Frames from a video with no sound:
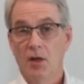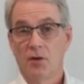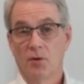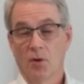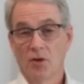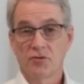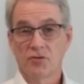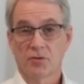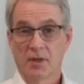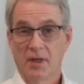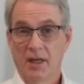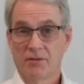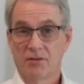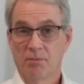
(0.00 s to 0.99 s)
You're also going
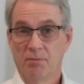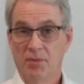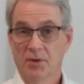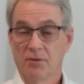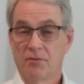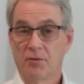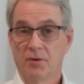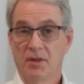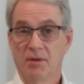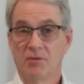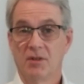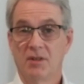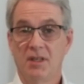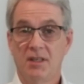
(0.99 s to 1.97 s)
to have to build for them
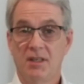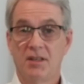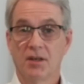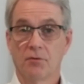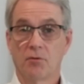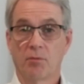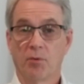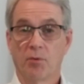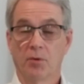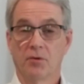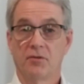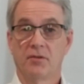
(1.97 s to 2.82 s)
the detailed reports